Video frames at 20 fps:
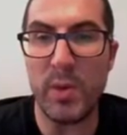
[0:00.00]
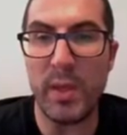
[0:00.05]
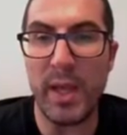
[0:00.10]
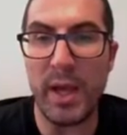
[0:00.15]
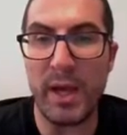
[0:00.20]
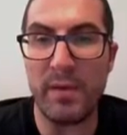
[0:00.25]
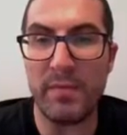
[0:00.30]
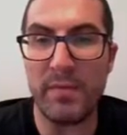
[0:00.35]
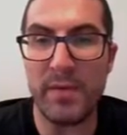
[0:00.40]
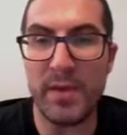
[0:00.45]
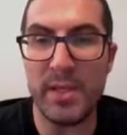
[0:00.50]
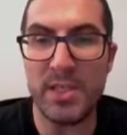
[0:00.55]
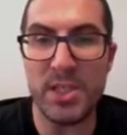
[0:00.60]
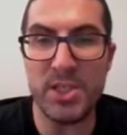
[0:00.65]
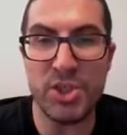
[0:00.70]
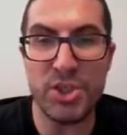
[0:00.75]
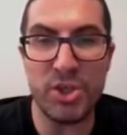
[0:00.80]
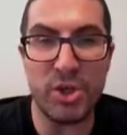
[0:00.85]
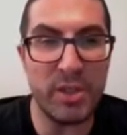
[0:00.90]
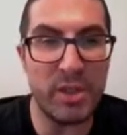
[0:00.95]
we have is a
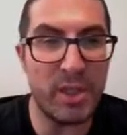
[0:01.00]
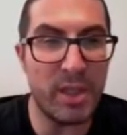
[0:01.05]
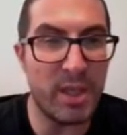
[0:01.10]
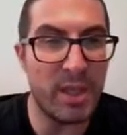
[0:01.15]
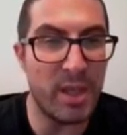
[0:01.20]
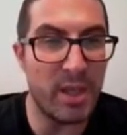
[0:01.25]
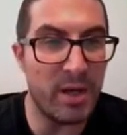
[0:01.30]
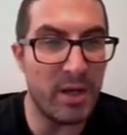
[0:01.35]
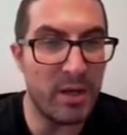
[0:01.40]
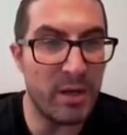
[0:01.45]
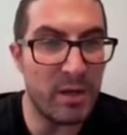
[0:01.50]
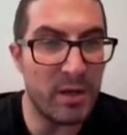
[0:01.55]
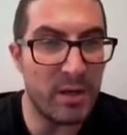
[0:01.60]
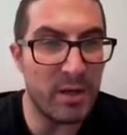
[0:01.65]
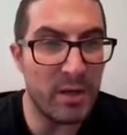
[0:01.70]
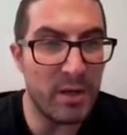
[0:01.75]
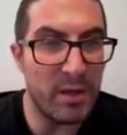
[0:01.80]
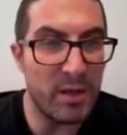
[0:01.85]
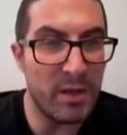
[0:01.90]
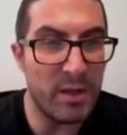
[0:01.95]
joint here.
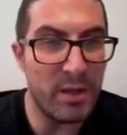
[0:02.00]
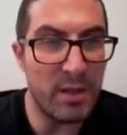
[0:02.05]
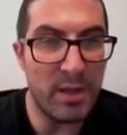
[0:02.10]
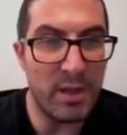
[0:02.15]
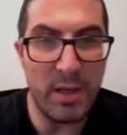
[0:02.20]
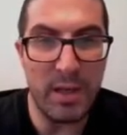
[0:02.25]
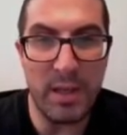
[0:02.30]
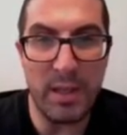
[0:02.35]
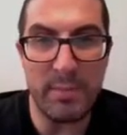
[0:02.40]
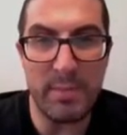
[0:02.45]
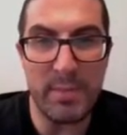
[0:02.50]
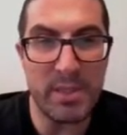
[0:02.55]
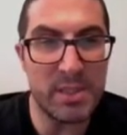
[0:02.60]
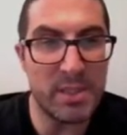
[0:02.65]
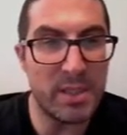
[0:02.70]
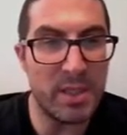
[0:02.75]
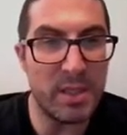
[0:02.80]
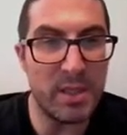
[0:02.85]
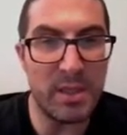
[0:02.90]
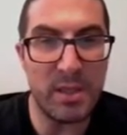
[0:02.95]
Let me
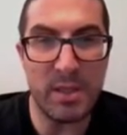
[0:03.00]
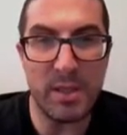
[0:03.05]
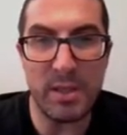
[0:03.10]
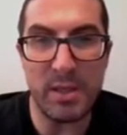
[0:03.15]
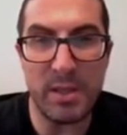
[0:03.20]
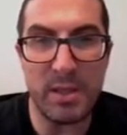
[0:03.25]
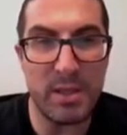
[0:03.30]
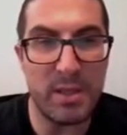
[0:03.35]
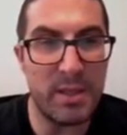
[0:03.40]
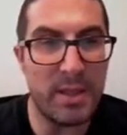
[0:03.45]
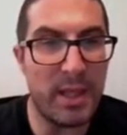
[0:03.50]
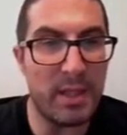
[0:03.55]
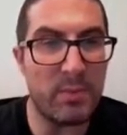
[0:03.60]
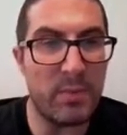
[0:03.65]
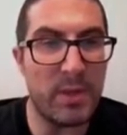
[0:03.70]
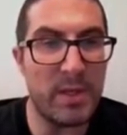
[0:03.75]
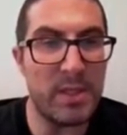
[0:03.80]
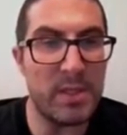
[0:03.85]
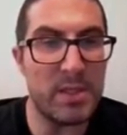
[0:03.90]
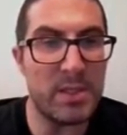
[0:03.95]
see that
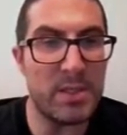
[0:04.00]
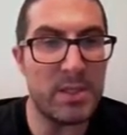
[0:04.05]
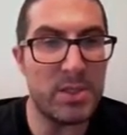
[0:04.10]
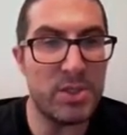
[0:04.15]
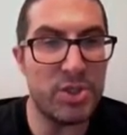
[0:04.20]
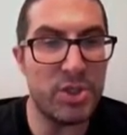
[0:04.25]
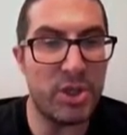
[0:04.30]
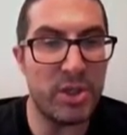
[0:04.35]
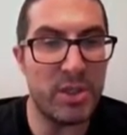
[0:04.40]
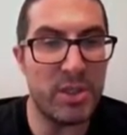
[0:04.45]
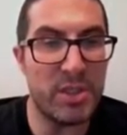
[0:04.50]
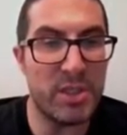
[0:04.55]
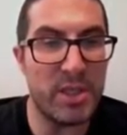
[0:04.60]
one, joint